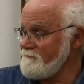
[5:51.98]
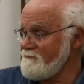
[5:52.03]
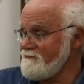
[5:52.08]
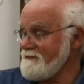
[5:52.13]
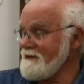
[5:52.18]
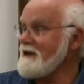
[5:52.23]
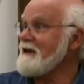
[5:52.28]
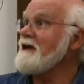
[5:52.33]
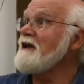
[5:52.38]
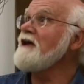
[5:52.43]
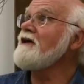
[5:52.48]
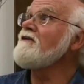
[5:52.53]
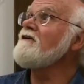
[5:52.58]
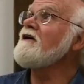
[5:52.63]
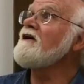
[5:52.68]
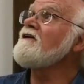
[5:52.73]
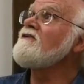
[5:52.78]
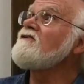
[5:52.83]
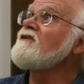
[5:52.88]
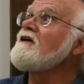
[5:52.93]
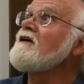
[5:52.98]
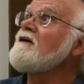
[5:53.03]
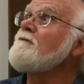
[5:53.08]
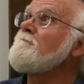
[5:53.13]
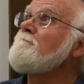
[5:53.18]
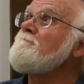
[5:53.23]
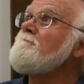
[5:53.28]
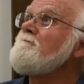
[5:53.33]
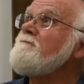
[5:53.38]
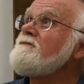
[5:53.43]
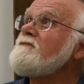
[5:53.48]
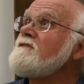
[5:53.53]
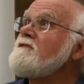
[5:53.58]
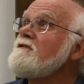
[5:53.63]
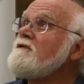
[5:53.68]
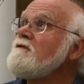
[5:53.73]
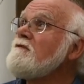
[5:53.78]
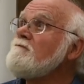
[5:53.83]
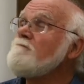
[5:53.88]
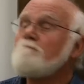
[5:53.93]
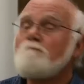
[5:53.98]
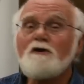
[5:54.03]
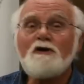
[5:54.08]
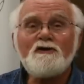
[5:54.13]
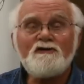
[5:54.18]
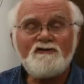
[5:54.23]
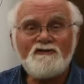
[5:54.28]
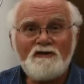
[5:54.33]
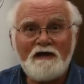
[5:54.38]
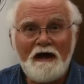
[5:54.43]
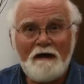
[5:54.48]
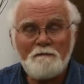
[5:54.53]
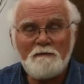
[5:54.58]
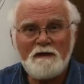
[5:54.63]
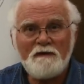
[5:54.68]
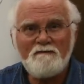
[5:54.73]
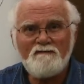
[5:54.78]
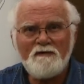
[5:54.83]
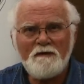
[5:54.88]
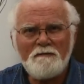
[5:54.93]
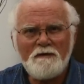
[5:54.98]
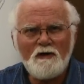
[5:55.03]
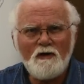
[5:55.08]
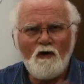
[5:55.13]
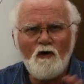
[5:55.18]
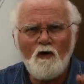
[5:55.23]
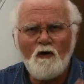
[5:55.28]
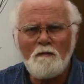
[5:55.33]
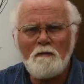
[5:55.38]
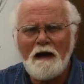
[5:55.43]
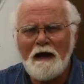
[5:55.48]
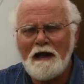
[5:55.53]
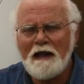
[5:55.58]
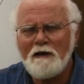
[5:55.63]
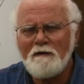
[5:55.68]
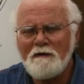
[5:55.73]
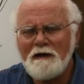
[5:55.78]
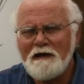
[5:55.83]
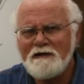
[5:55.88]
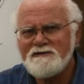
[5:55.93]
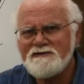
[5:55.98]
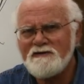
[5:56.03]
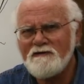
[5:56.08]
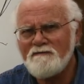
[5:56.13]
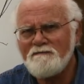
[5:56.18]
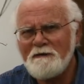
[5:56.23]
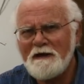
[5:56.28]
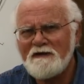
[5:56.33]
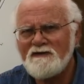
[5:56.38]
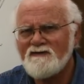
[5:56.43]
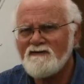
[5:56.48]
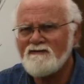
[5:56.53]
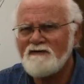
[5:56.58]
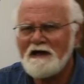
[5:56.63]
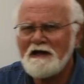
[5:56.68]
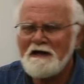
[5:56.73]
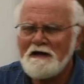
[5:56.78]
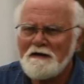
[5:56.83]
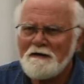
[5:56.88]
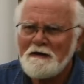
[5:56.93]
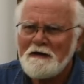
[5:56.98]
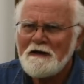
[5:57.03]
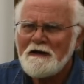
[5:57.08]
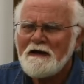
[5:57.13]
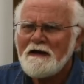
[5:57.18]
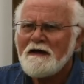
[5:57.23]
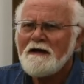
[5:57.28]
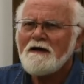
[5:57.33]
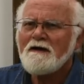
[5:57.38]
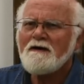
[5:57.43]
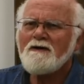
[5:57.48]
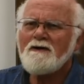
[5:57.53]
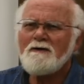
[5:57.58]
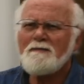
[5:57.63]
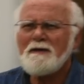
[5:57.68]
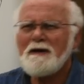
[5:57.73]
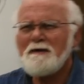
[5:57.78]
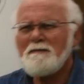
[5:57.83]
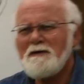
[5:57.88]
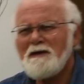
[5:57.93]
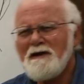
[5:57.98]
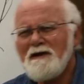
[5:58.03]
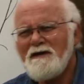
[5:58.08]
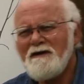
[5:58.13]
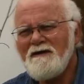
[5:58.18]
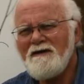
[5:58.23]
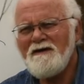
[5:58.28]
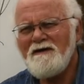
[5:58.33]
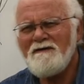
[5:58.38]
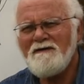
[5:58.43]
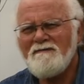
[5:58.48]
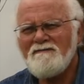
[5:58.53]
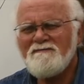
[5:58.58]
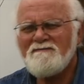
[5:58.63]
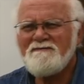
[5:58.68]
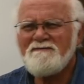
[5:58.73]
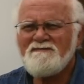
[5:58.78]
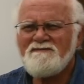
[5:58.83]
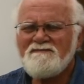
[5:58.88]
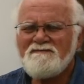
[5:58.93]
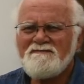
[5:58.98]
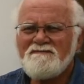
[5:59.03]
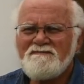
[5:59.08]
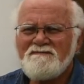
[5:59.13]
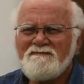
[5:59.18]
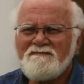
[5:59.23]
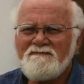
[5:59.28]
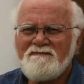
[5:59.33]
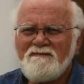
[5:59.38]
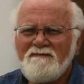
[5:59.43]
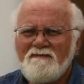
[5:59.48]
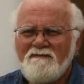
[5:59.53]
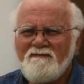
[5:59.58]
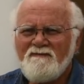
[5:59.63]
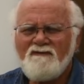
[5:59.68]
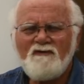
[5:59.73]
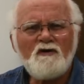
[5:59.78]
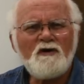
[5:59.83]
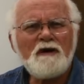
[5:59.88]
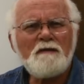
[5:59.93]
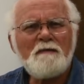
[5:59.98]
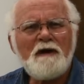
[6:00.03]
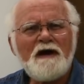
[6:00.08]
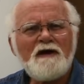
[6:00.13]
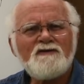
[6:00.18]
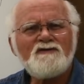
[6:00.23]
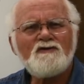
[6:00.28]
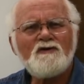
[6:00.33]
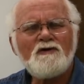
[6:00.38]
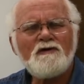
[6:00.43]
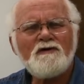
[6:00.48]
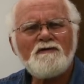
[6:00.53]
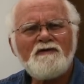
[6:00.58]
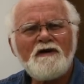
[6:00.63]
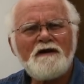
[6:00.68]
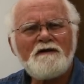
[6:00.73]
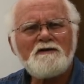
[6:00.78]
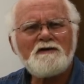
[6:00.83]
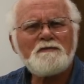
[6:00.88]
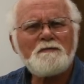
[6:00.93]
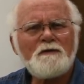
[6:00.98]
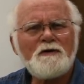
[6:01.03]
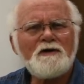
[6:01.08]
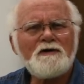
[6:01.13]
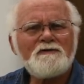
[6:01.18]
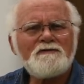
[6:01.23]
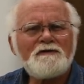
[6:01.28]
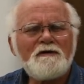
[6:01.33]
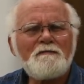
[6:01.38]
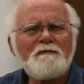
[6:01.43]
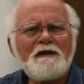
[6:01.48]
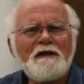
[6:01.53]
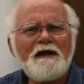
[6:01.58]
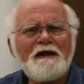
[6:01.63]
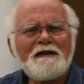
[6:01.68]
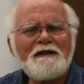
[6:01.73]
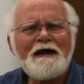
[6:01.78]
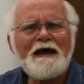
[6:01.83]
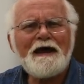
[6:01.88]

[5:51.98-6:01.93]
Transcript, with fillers: thing here is a birch sapling from the coal mining region of Pennsylvania. Oh, maybe 40 miles north of Harrisburg, something like